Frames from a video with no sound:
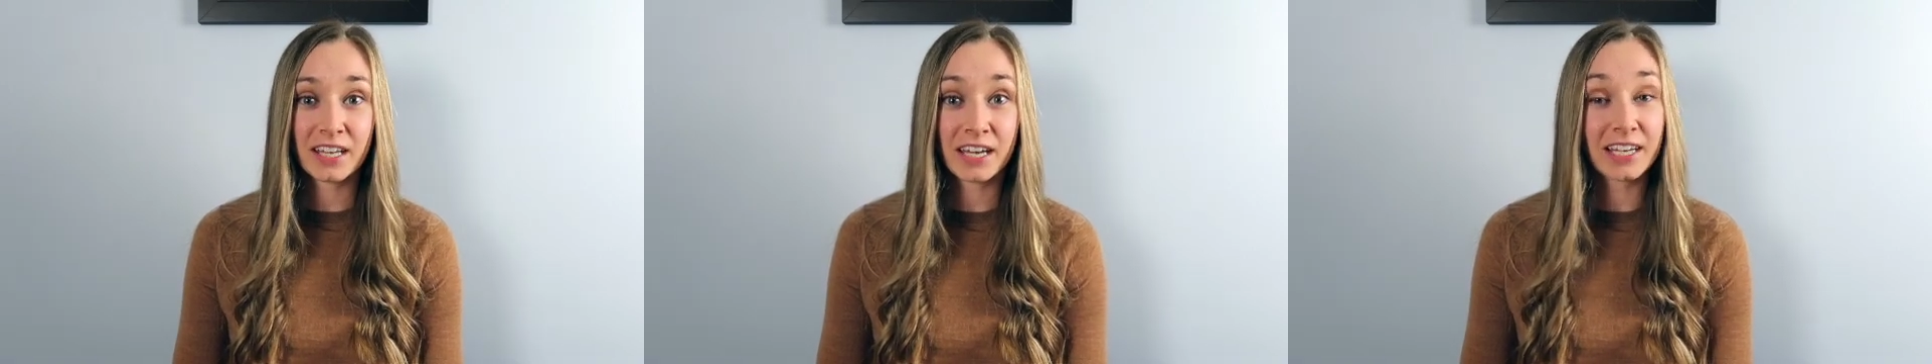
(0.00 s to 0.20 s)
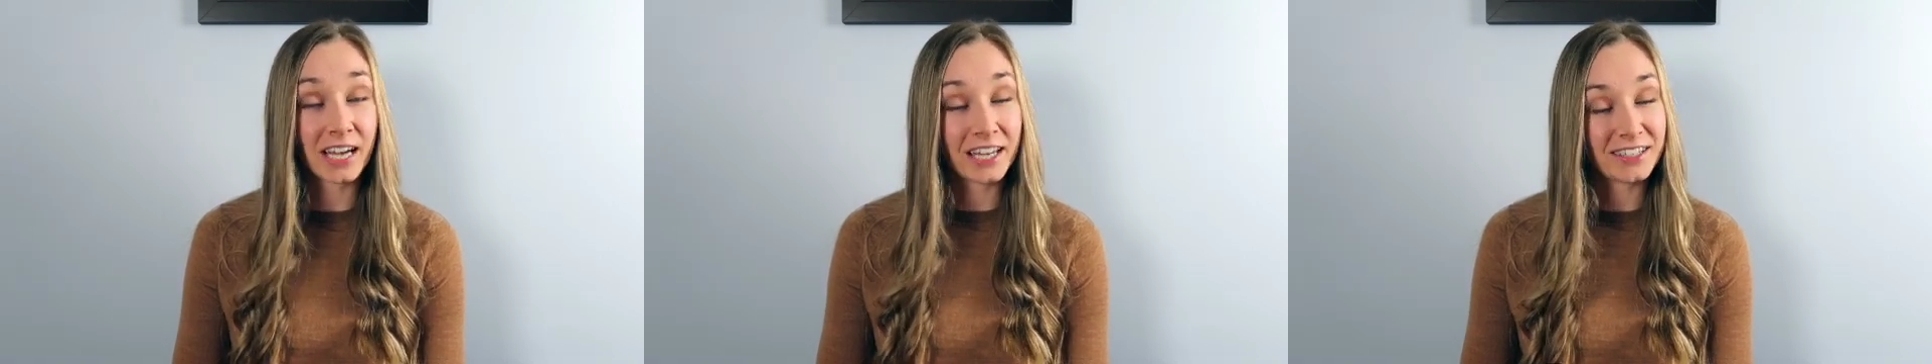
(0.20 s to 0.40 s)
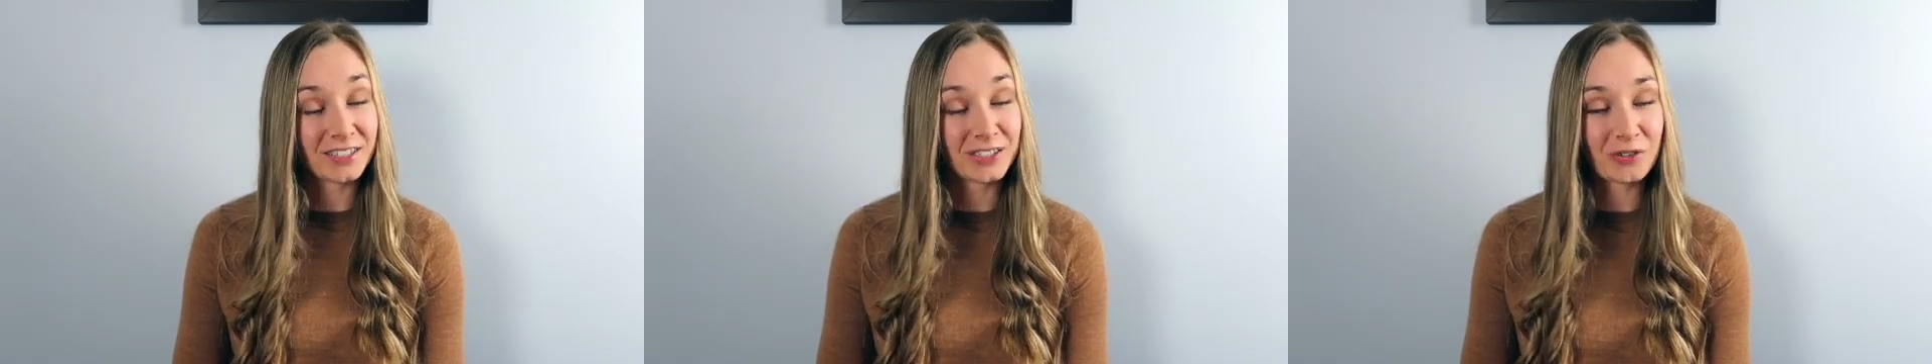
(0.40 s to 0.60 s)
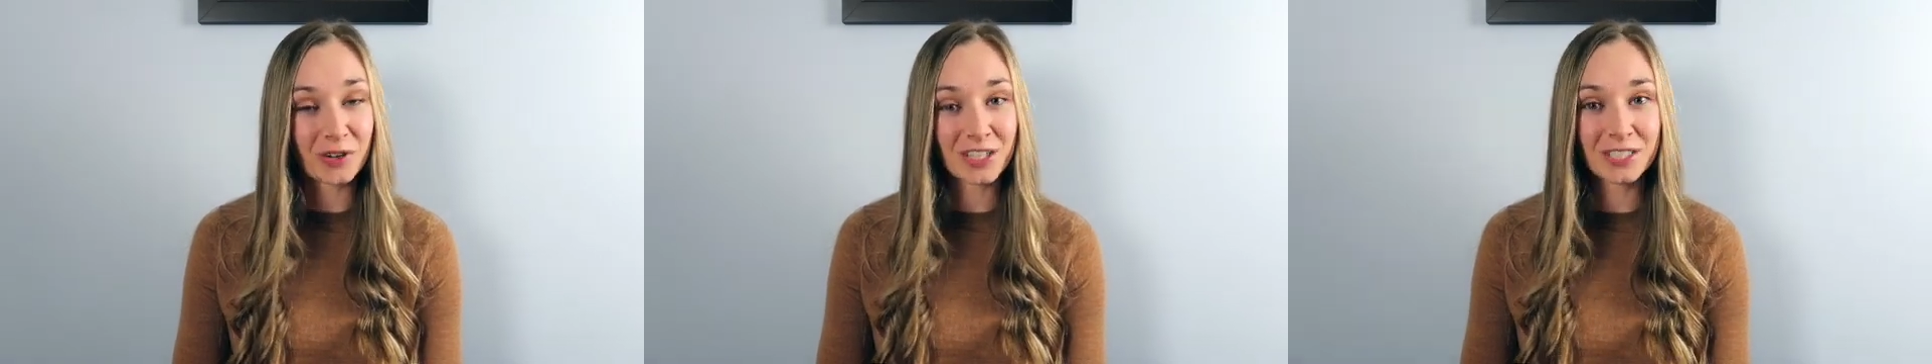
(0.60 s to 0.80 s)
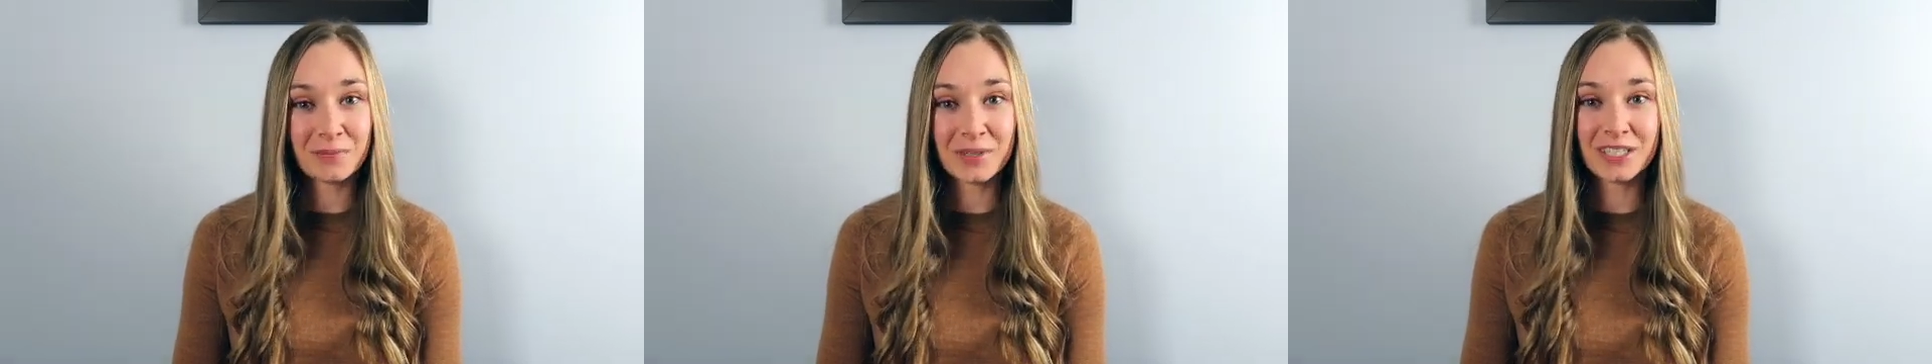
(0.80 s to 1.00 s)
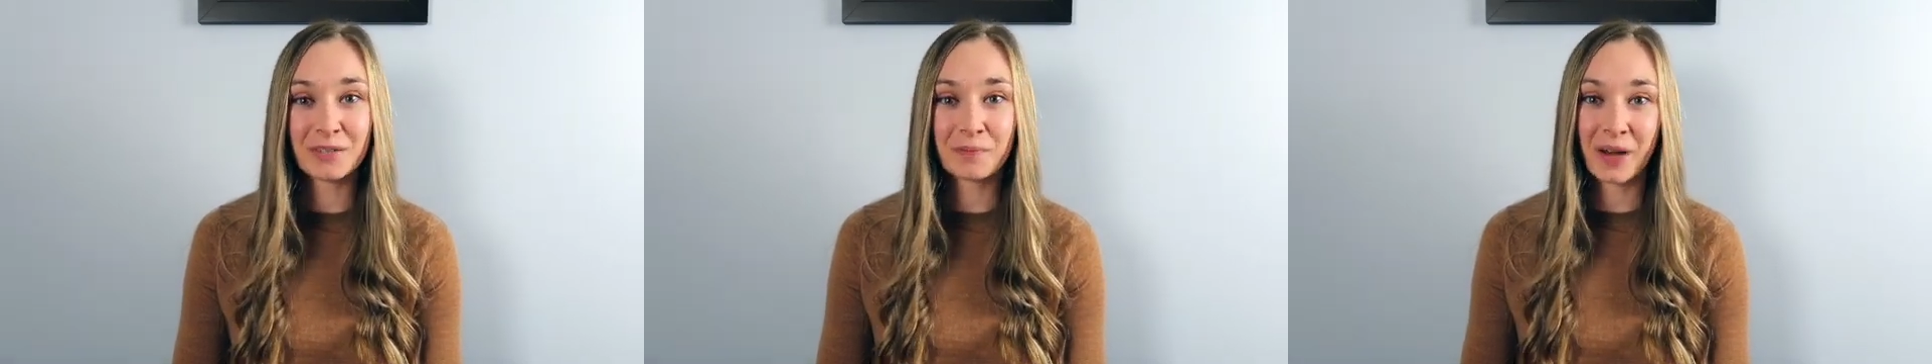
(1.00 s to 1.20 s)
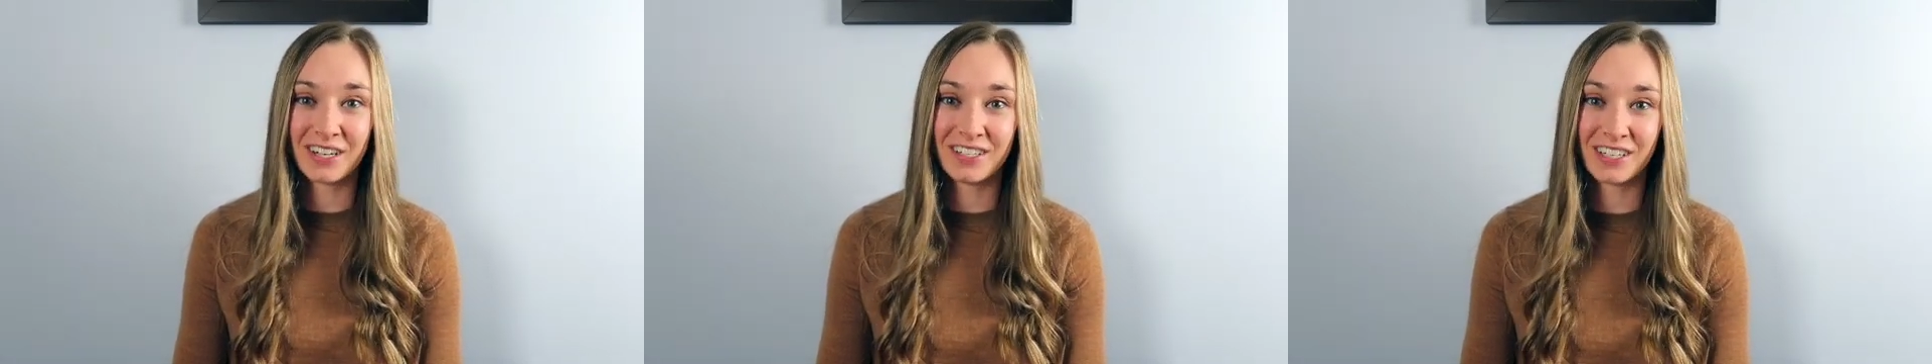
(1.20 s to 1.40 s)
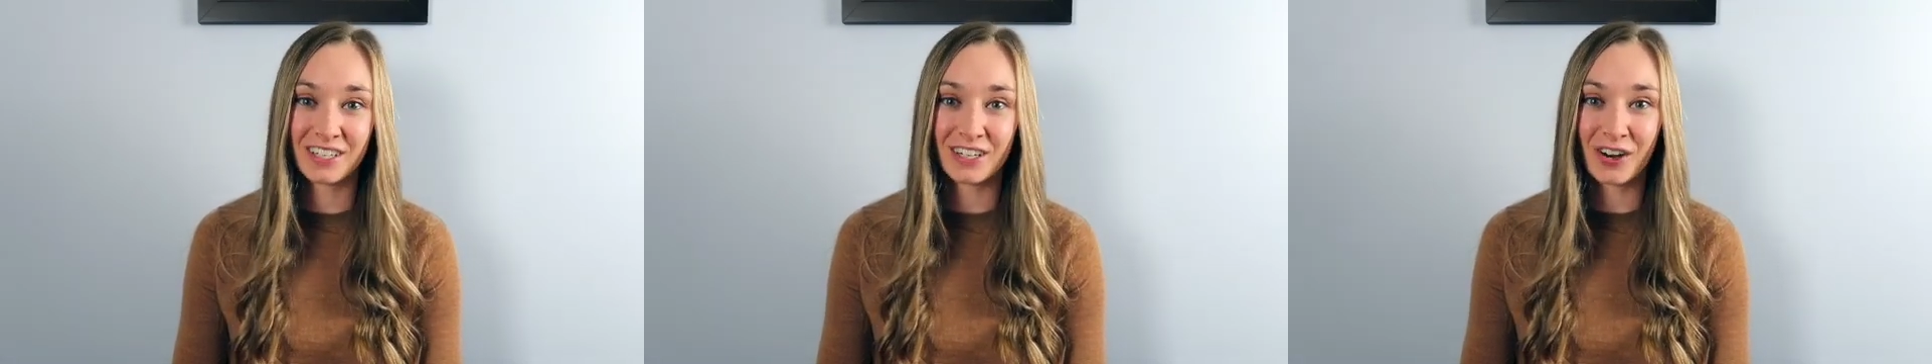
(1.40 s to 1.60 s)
again, it's going to be dependent